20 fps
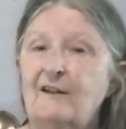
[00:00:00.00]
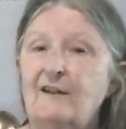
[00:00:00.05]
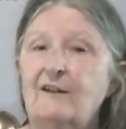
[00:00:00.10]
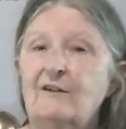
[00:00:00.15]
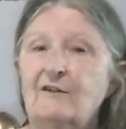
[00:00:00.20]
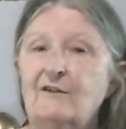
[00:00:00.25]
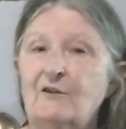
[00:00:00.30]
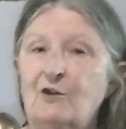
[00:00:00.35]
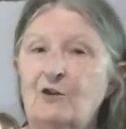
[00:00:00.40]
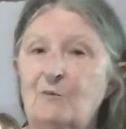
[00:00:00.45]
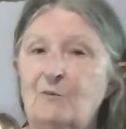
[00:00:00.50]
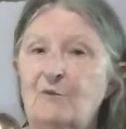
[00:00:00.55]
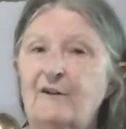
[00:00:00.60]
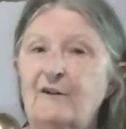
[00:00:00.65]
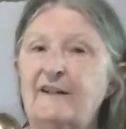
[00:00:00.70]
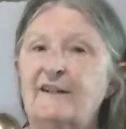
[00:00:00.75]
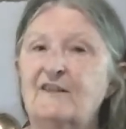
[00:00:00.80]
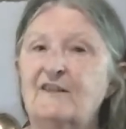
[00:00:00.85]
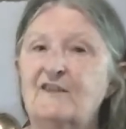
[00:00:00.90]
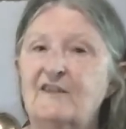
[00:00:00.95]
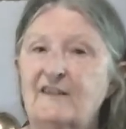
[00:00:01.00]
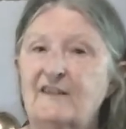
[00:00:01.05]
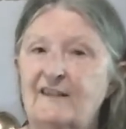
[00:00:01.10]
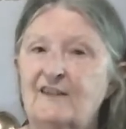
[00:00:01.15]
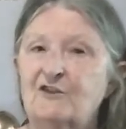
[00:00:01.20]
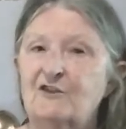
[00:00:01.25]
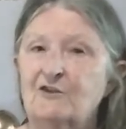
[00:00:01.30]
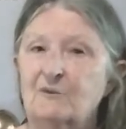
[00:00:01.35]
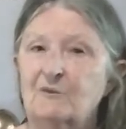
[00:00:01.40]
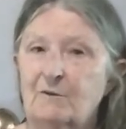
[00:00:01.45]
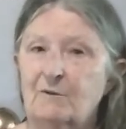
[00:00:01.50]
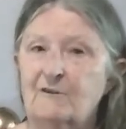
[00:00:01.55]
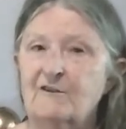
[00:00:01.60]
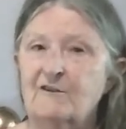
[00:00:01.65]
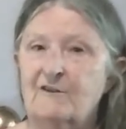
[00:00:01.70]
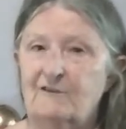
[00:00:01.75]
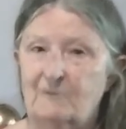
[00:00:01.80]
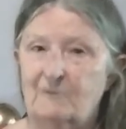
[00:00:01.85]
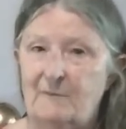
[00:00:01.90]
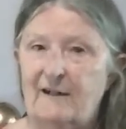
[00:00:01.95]
The whole point is to get your
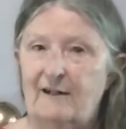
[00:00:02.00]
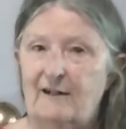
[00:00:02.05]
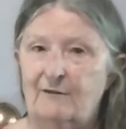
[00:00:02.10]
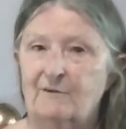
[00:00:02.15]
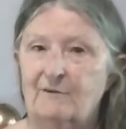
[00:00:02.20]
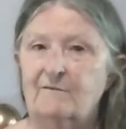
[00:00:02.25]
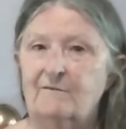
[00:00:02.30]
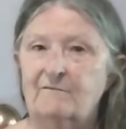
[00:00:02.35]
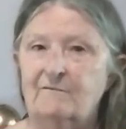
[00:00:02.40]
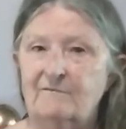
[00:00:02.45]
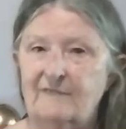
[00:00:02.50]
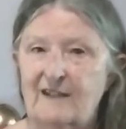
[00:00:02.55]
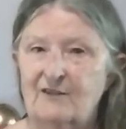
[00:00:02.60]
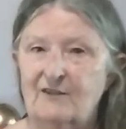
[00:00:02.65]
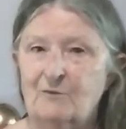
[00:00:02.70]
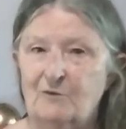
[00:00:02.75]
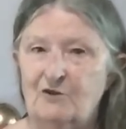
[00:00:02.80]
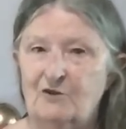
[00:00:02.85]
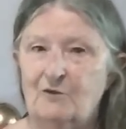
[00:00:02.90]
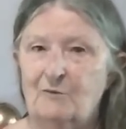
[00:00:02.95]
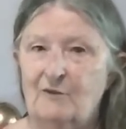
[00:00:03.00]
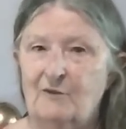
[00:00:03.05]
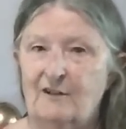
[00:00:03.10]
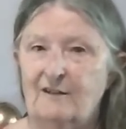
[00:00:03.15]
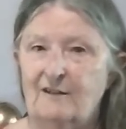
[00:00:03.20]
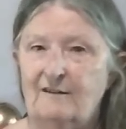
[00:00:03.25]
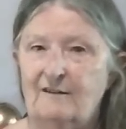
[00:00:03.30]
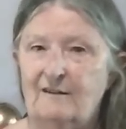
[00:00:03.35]
personal power. That's what you want.